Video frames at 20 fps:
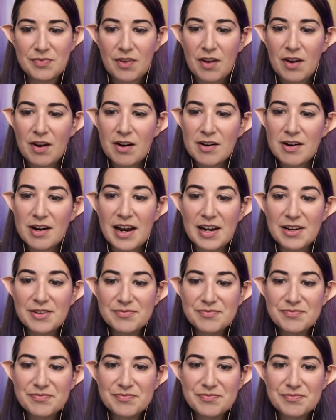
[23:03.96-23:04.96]
All right.
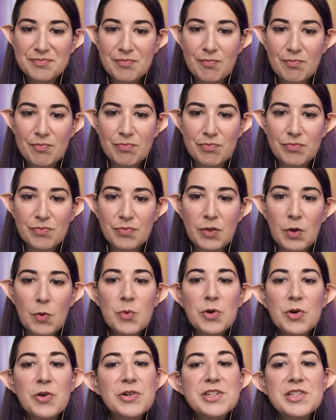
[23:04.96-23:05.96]
We're
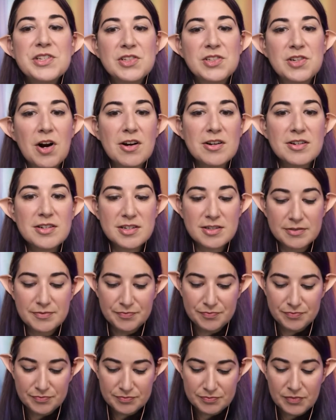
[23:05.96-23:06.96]
going to start
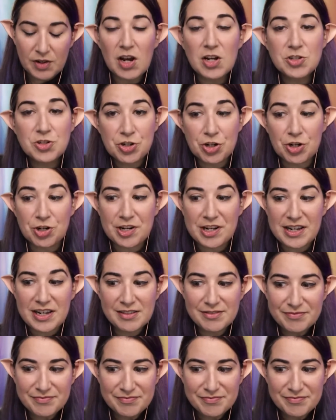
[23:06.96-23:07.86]
a journey.